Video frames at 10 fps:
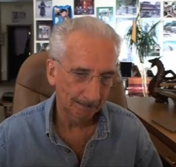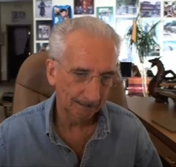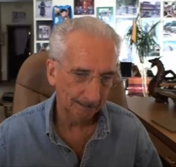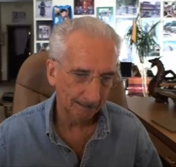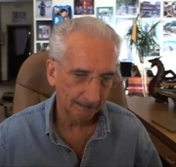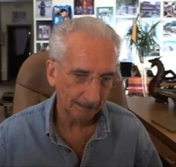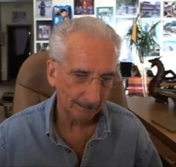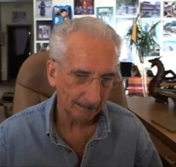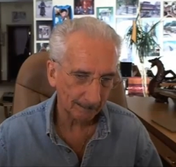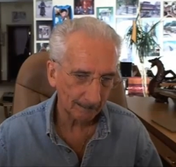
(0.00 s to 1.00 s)

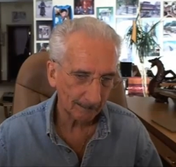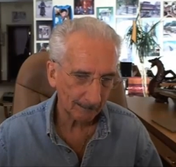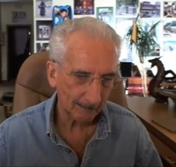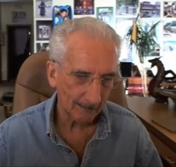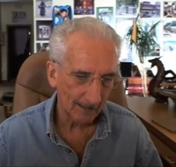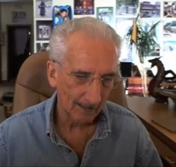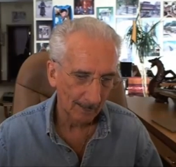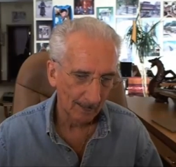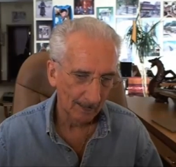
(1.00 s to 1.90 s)
(no one is talking)